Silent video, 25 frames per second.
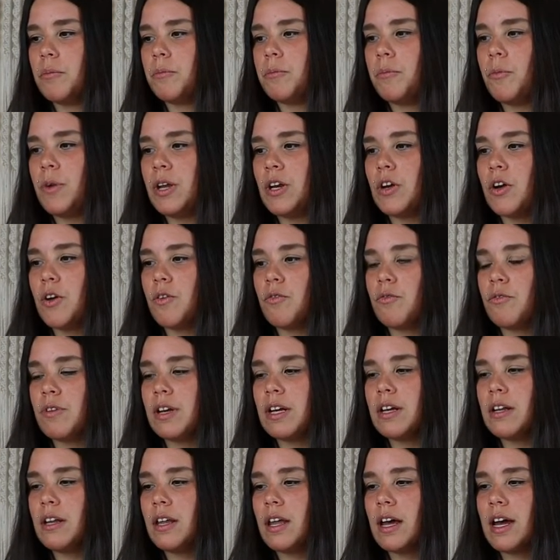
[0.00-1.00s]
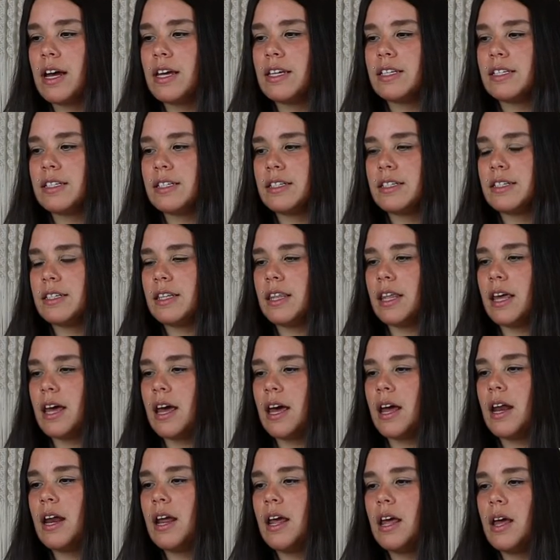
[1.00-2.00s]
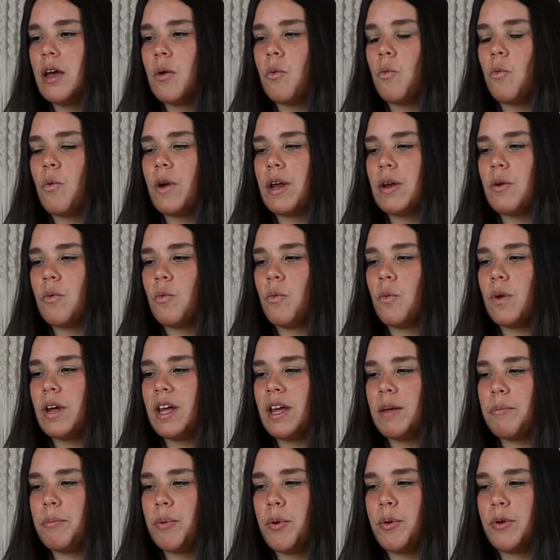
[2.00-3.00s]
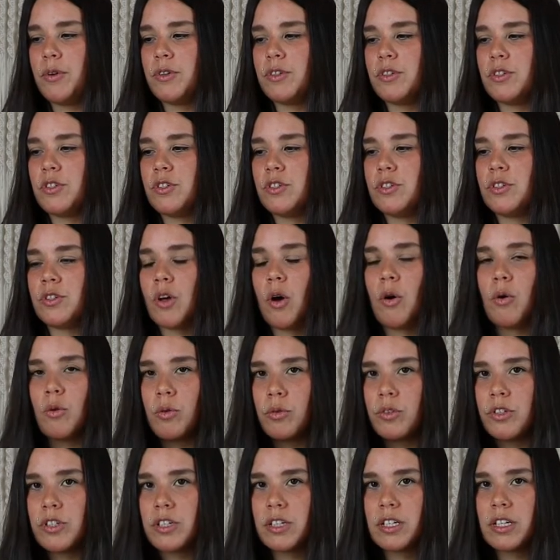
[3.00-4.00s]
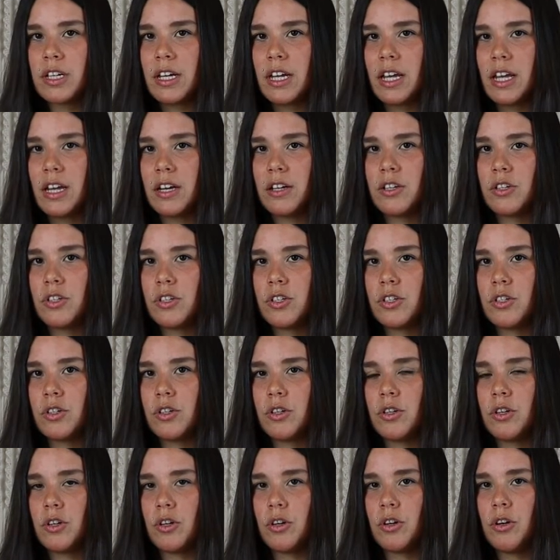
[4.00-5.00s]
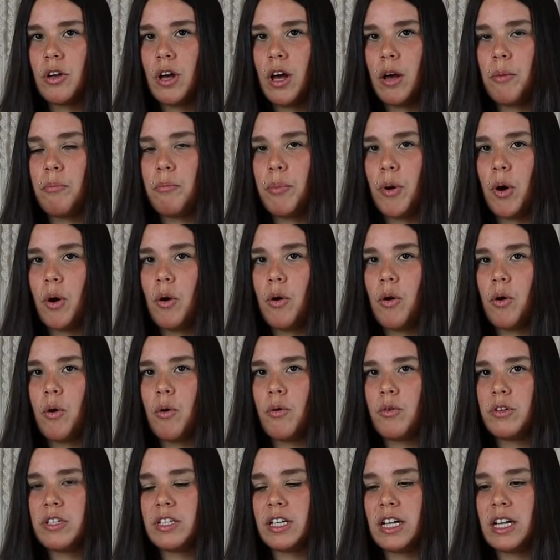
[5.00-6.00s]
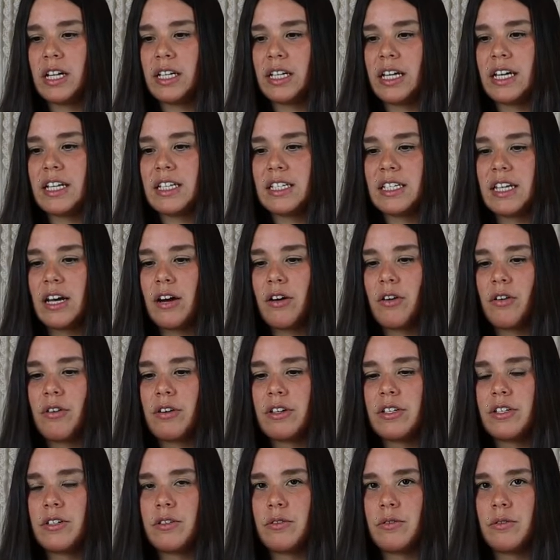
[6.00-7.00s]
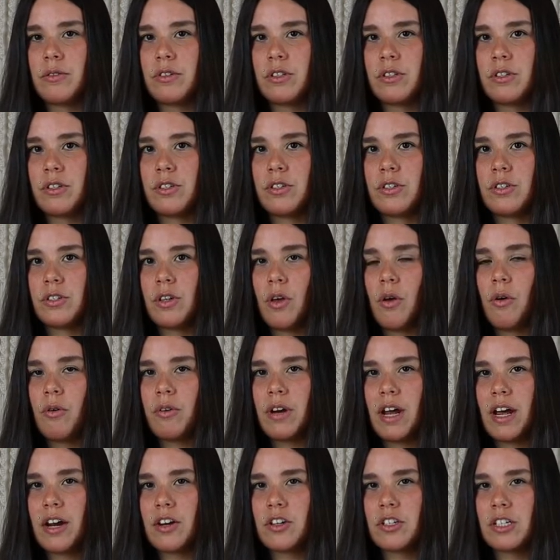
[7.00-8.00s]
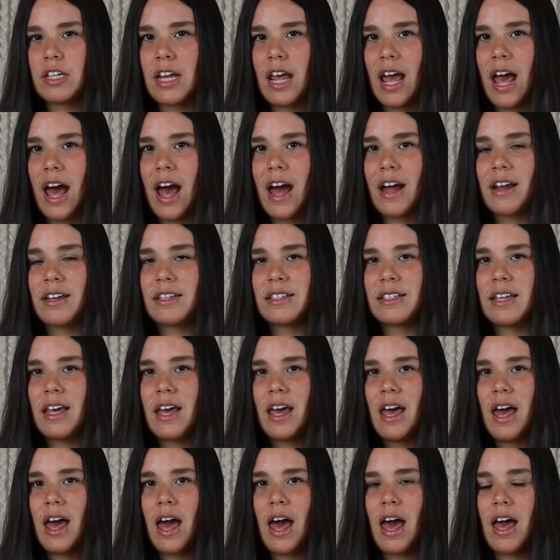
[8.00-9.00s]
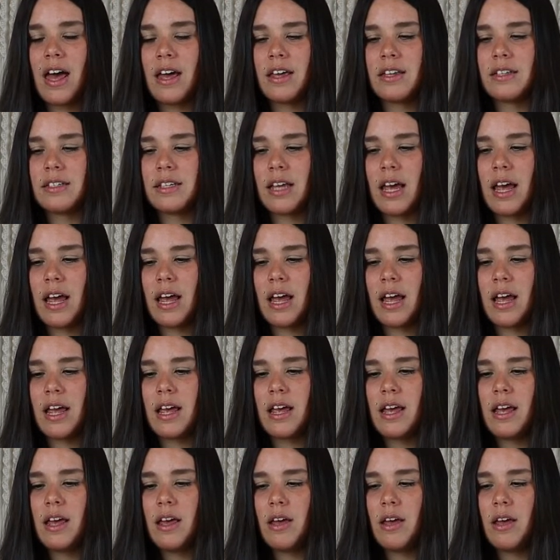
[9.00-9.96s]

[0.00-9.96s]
we don't realize is that when we put salt into a bowl to cleanse our crystals, the salt actually acts as a